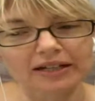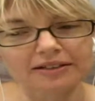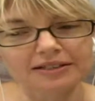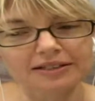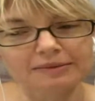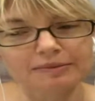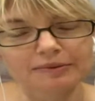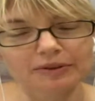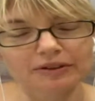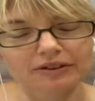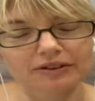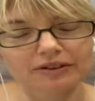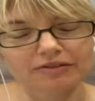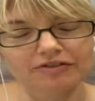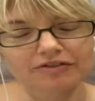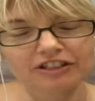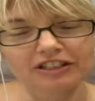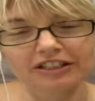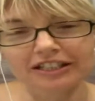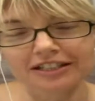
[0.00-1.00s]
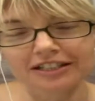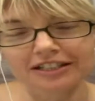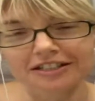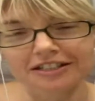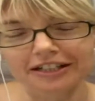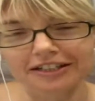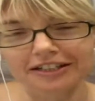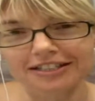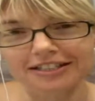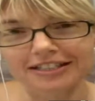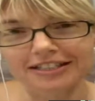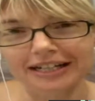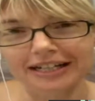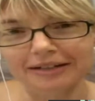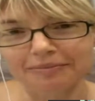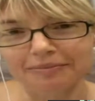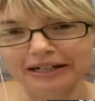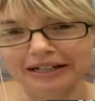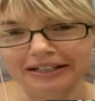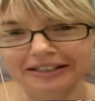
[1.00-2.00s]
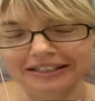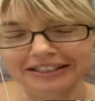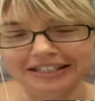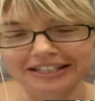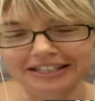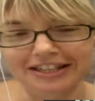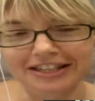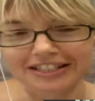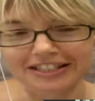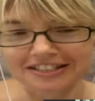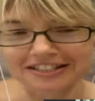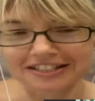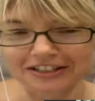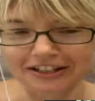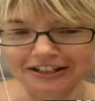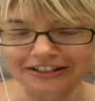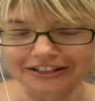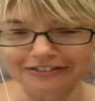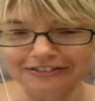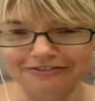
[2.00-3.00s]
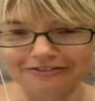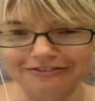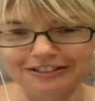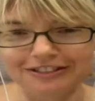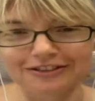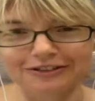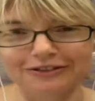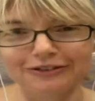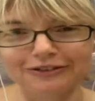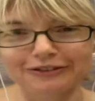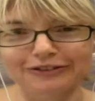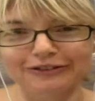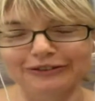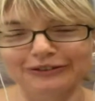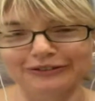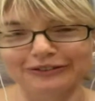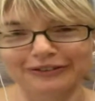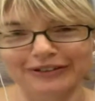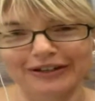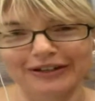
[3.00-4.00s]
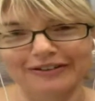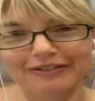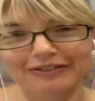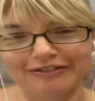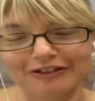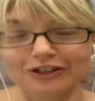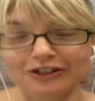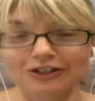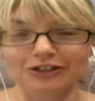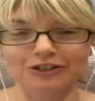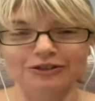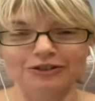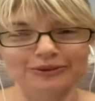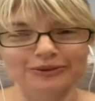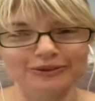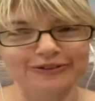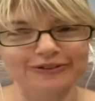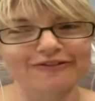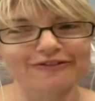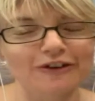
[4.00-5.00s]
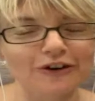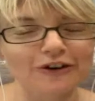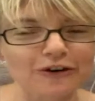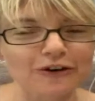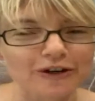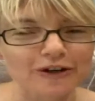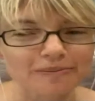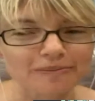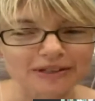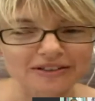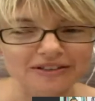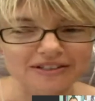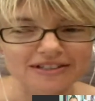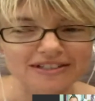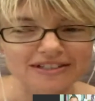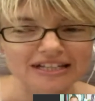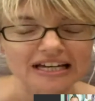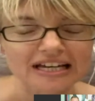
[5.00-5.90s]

and it's really exciting to take part in this kind of digital virtual forum because